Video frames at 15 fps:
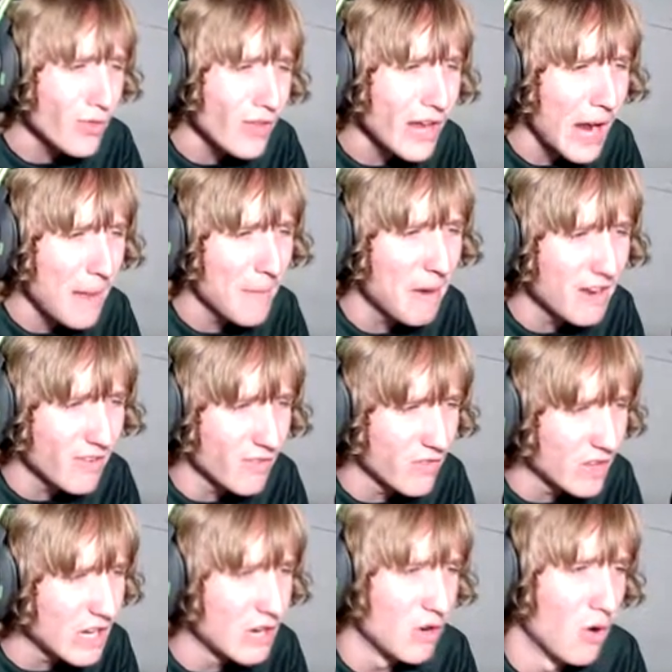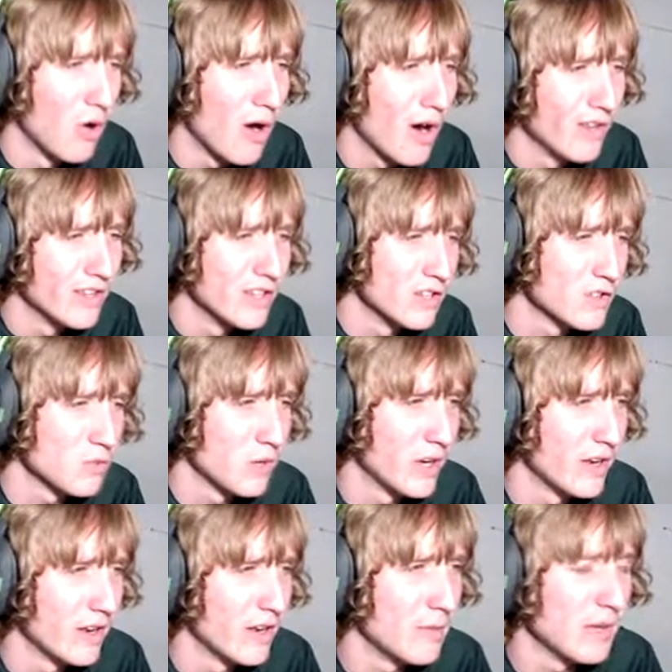I don't think I made a video on
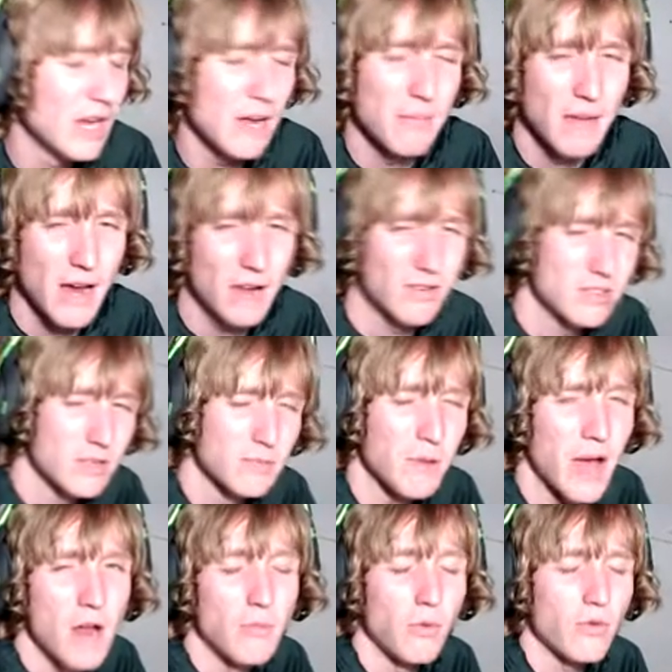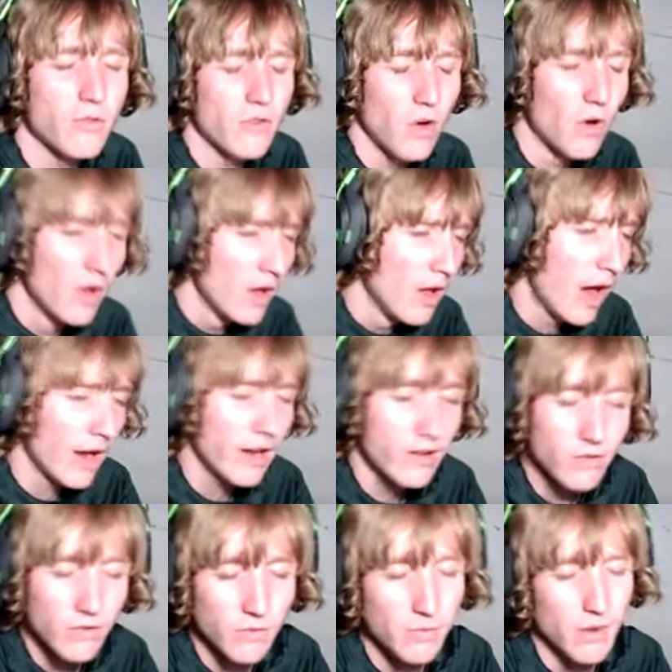this when it became backwards compatible so
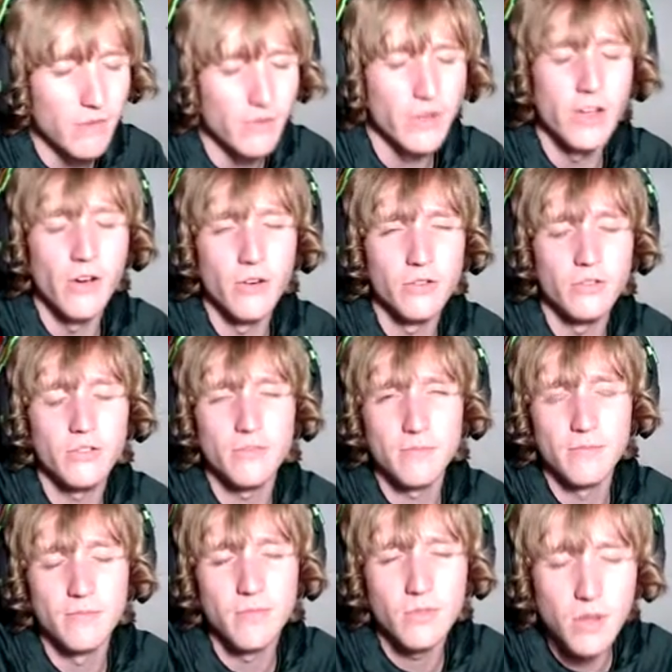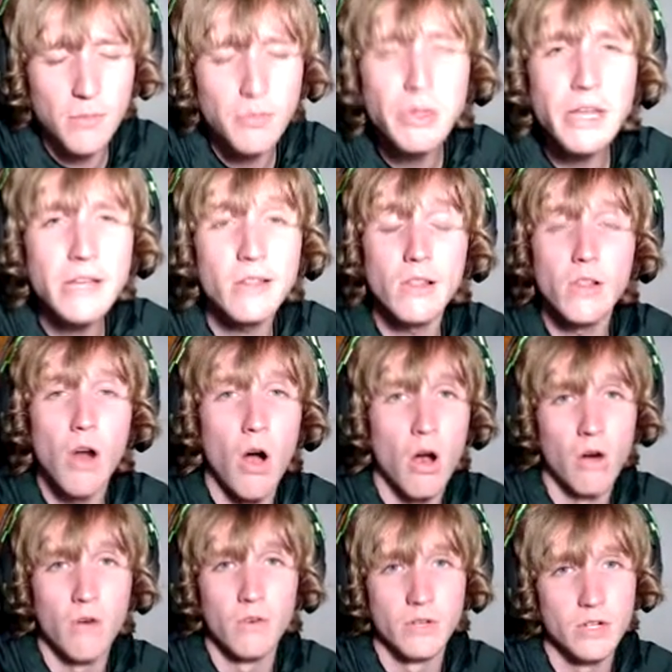I guess this is my video. It's
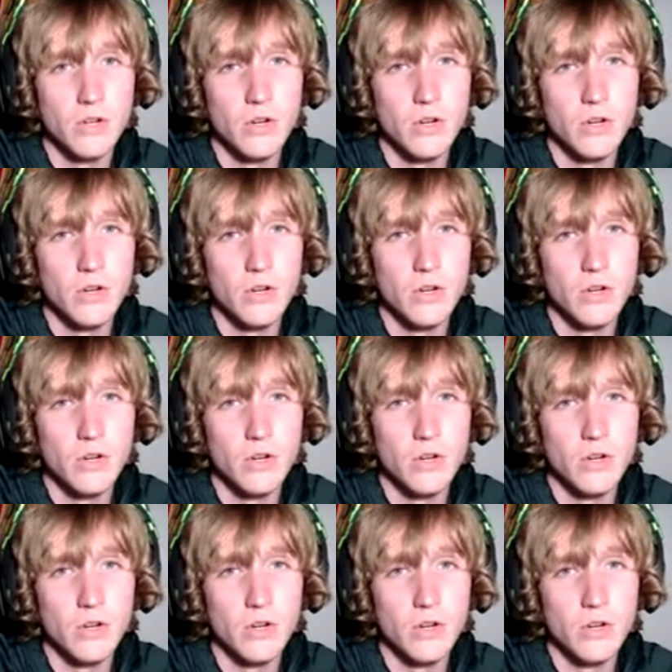completely long